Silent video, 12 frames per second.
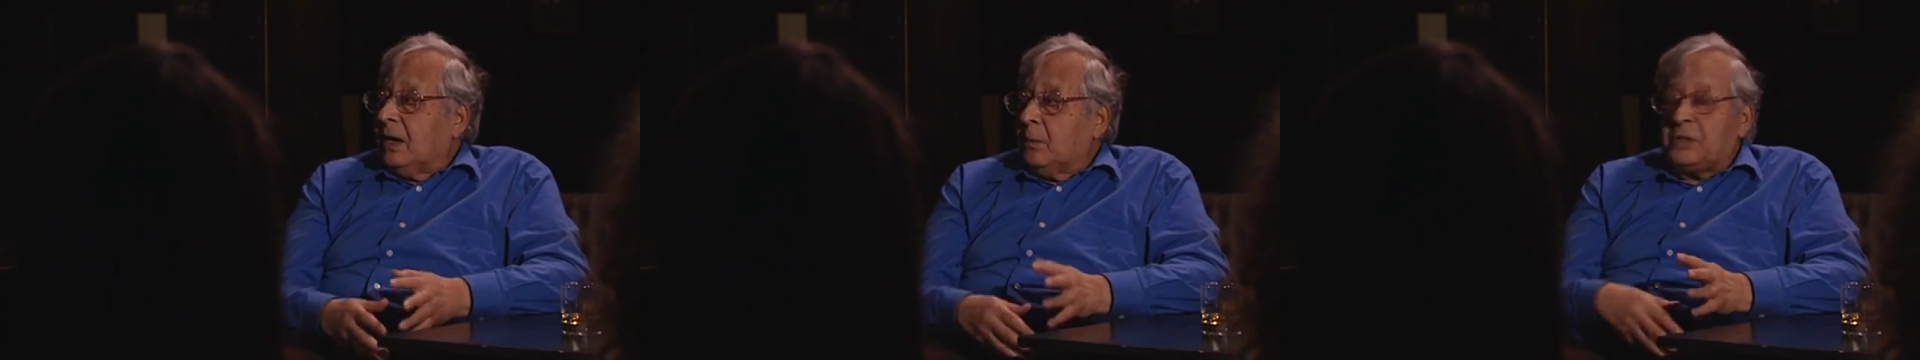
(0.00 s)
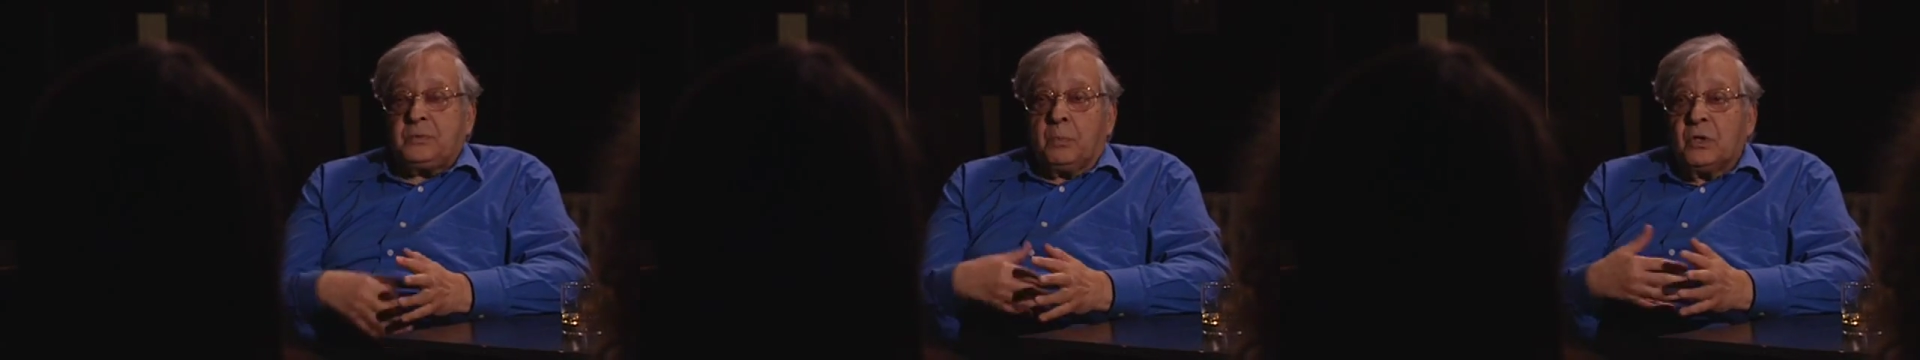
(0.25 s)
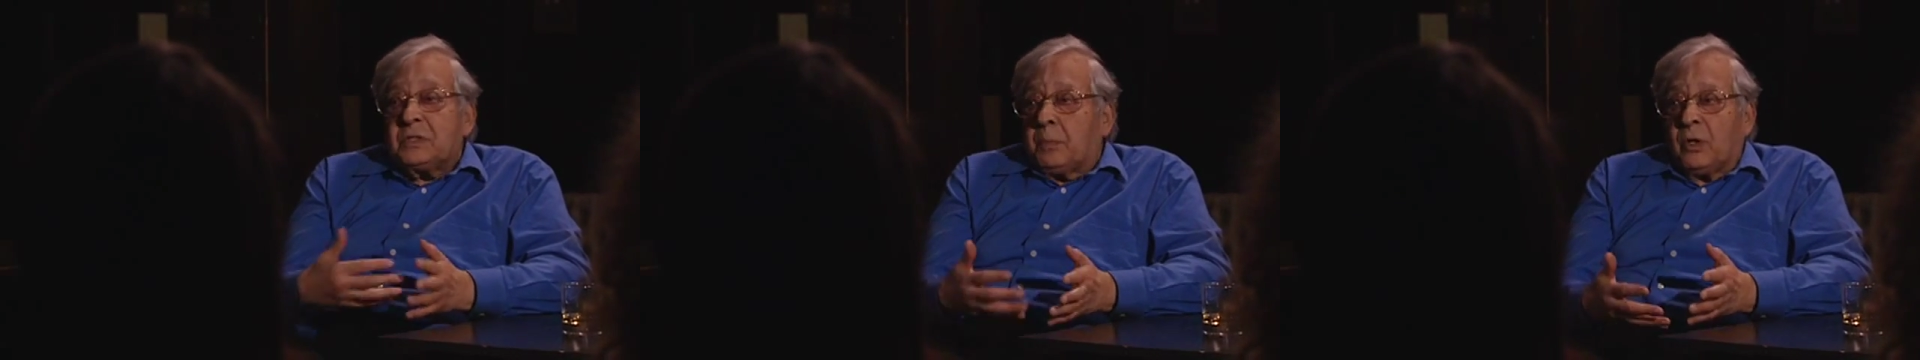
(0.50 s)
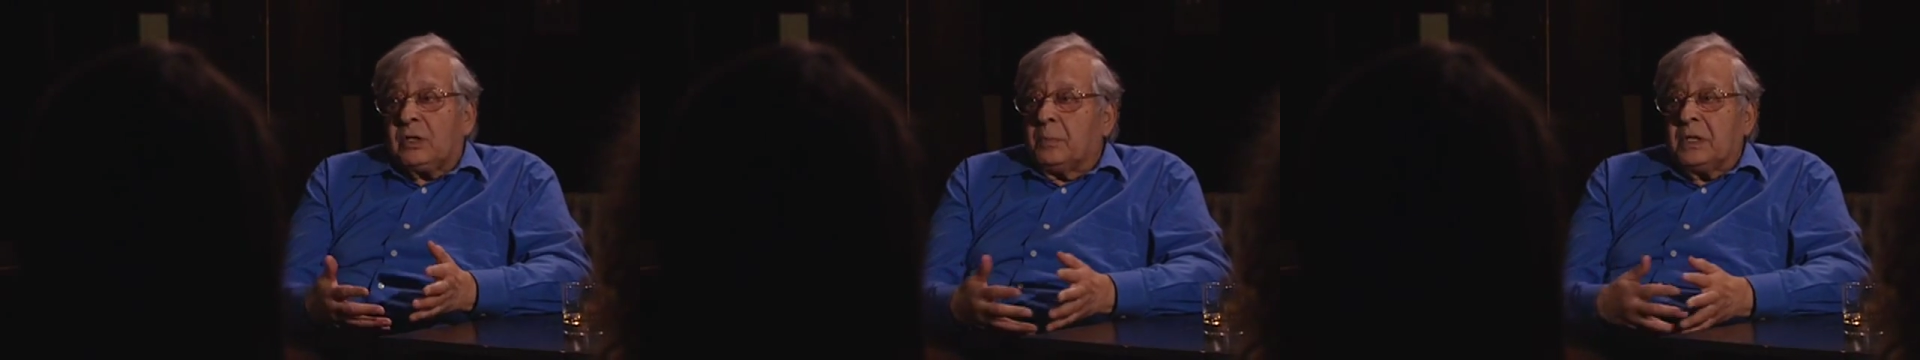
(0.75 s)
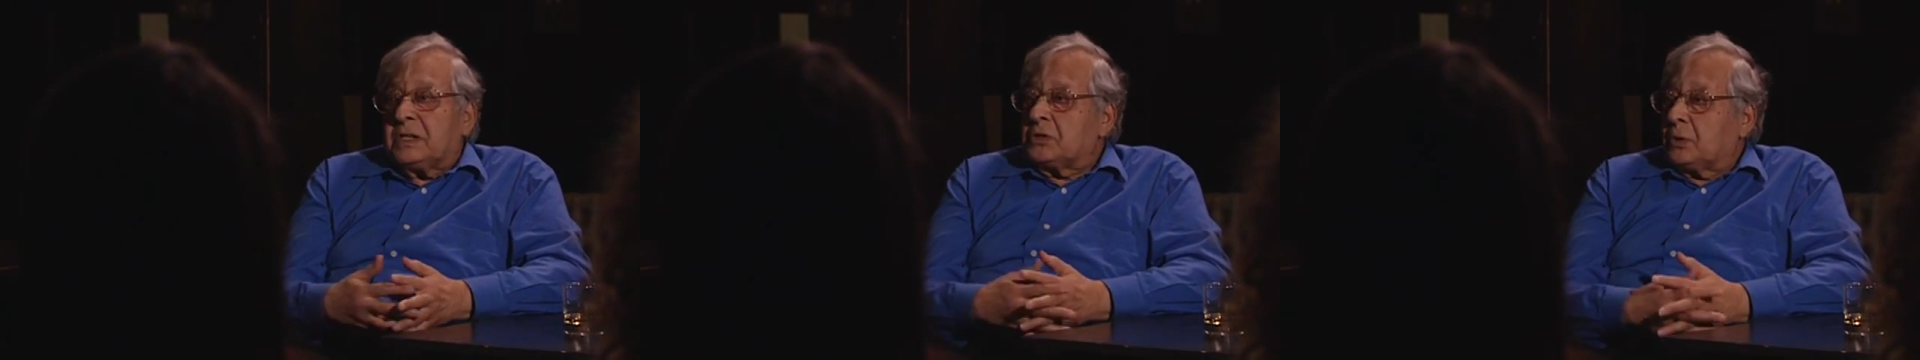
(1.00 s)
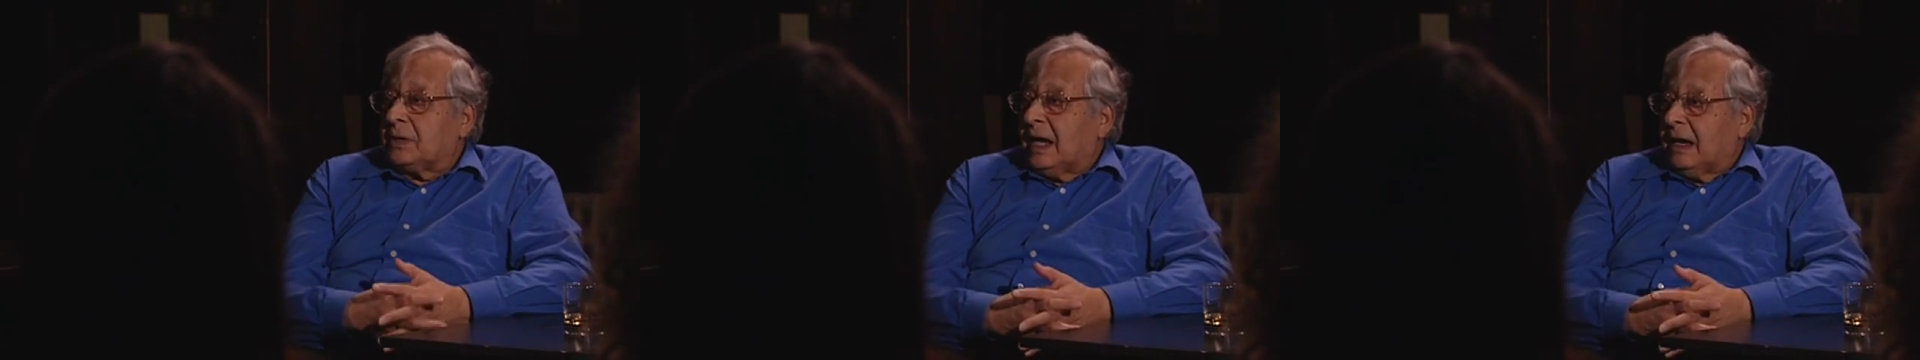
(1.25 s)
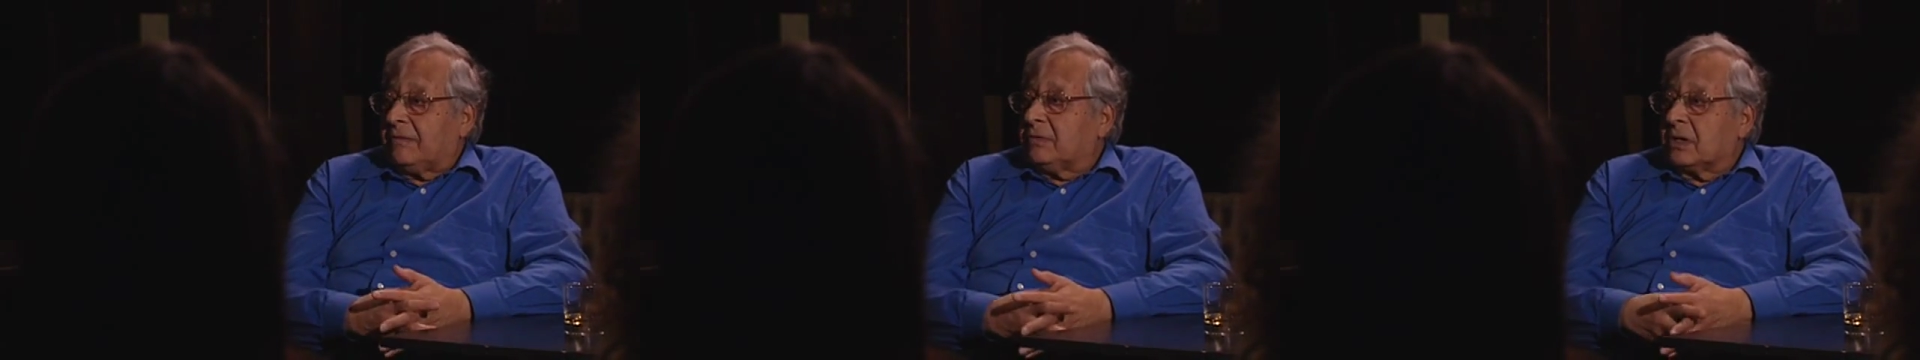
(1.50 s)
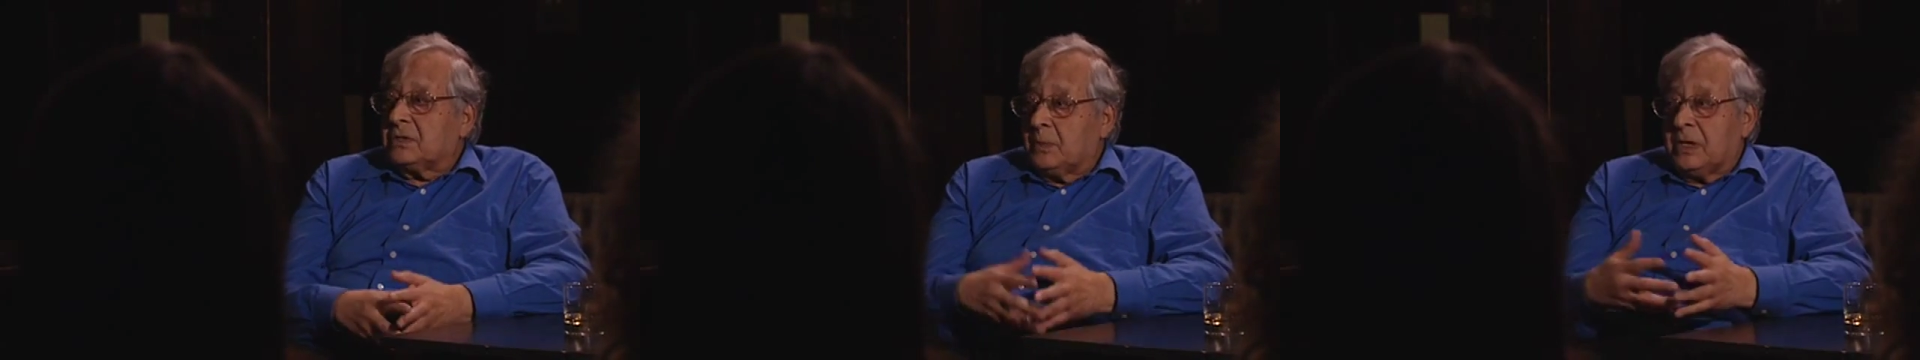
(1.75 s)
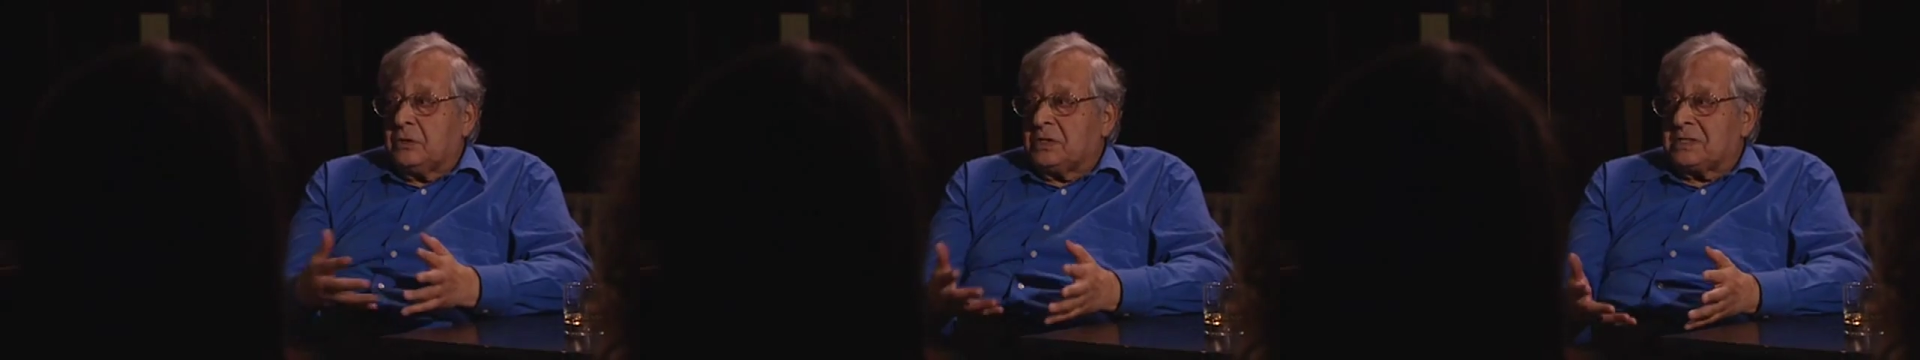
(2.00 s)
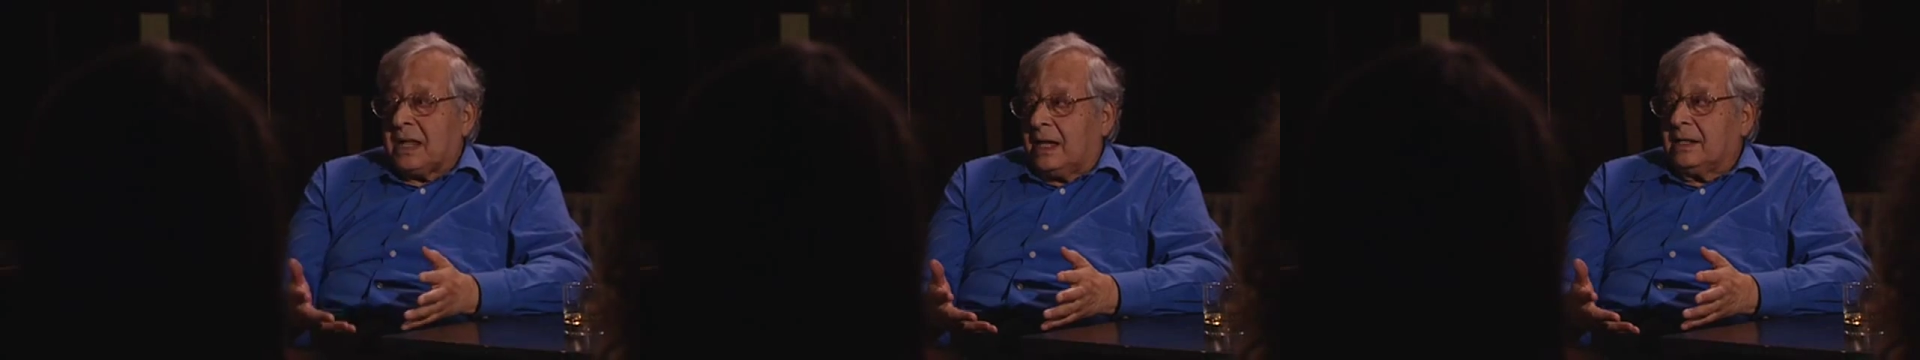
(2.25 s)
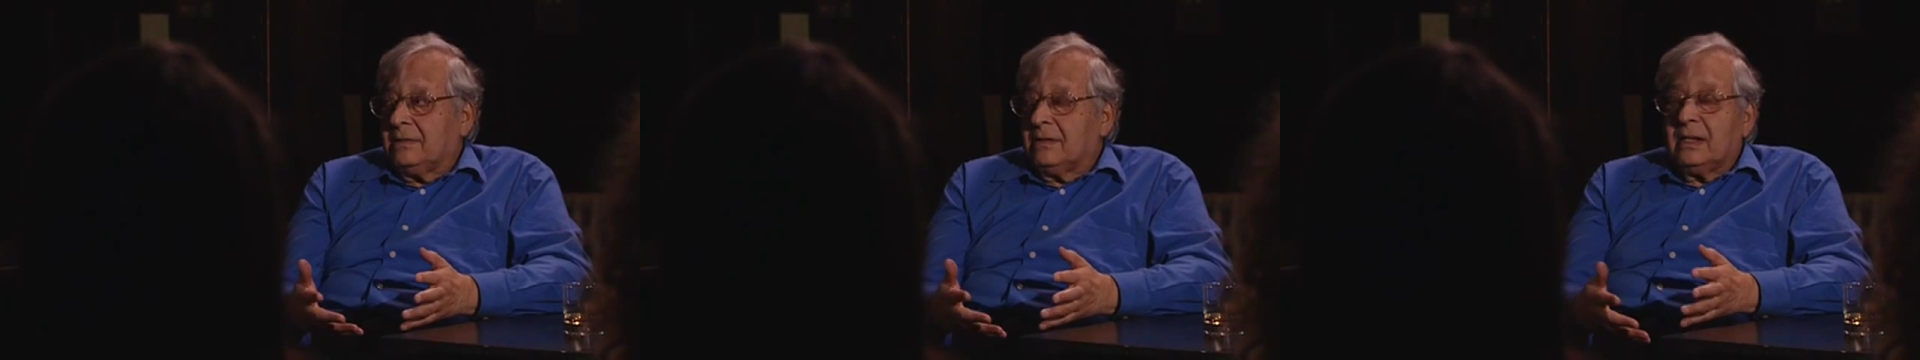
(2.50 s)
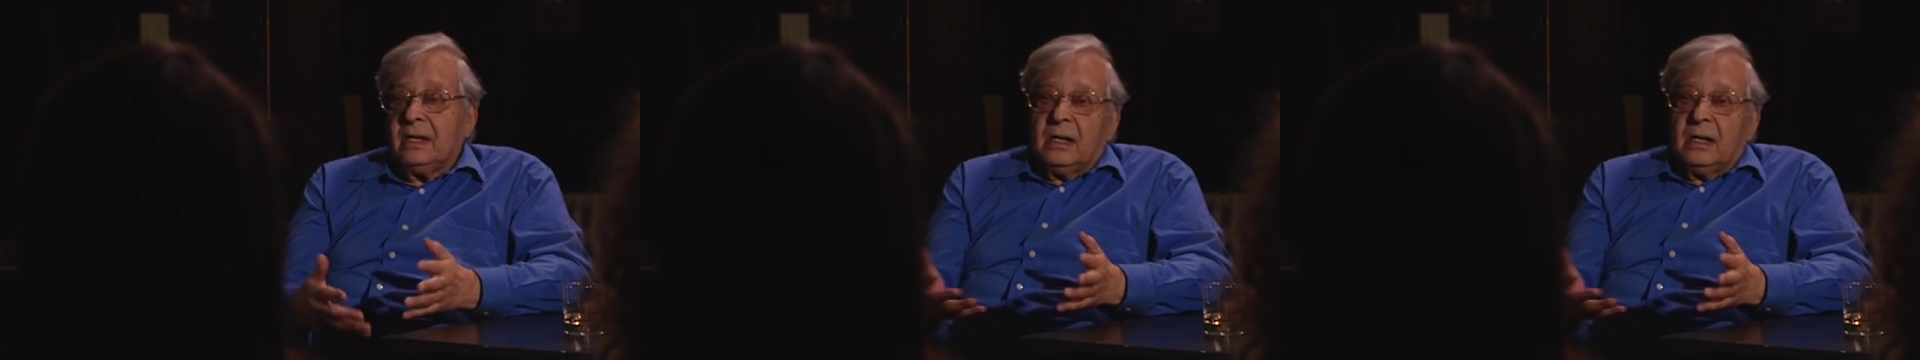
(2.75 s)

which most modern buildings don't have, because where you stand,